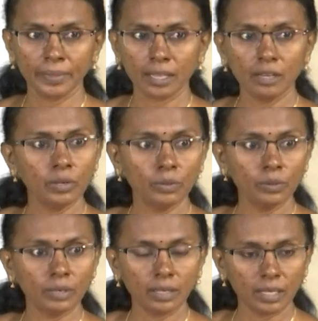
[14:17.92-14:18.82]
Do you
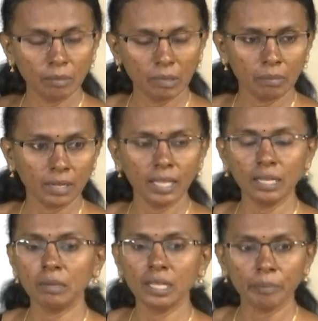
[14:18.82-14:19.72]
remember
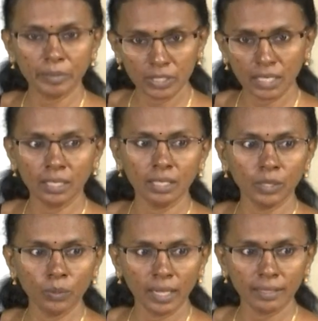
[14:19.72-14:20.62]
anybody appreciating
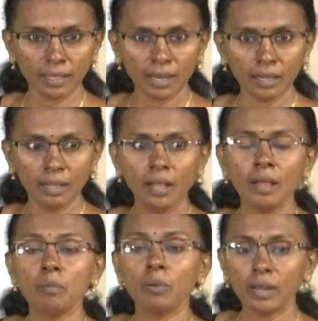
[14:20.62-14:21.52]
you like that?
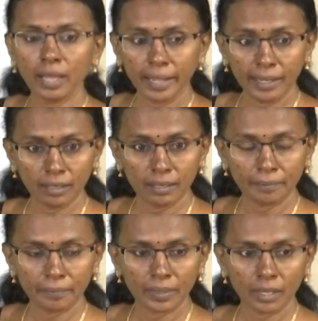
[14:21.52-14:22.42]
Polite,
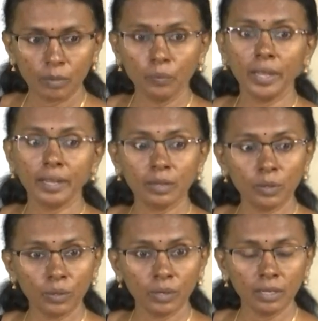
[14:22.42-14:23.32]
very
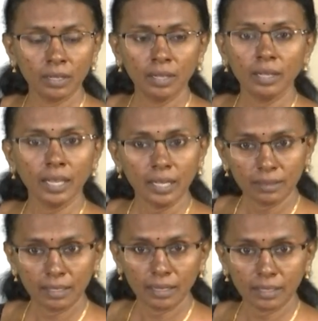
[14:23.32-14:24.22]
good,
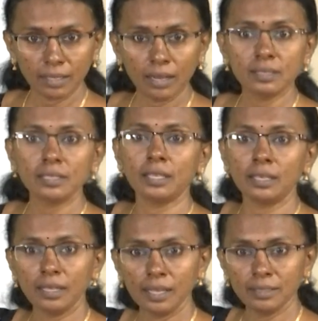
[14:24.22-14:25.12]
anything like that?
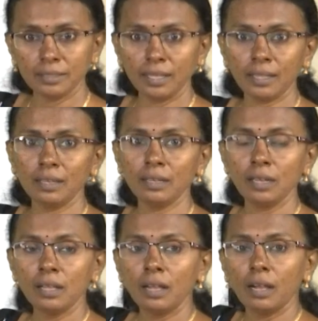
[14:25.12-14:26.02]
See, he has taken
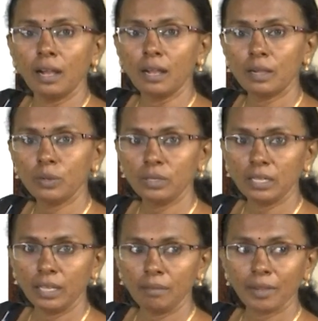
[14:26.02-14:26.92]
a good
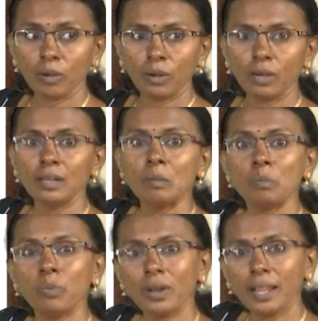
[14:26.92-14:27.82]
name called
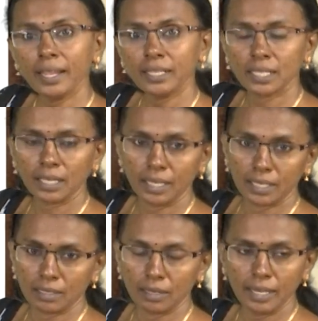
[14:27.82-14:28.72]
polite
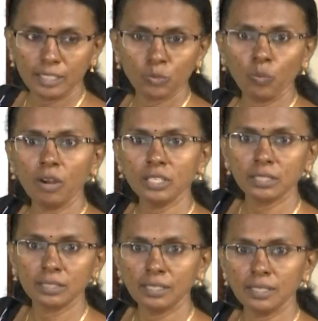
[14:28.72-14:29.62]
conductor. Let's
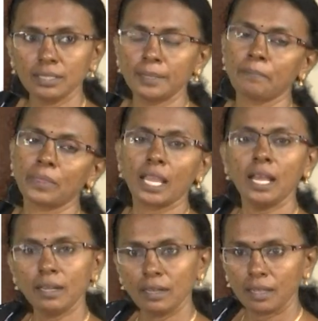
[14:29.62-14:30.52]
watch this
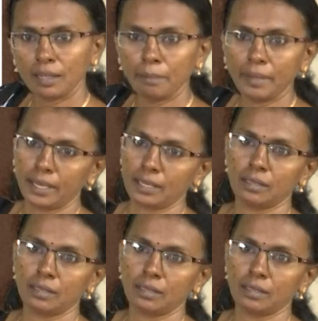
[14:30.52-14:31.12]
and come back.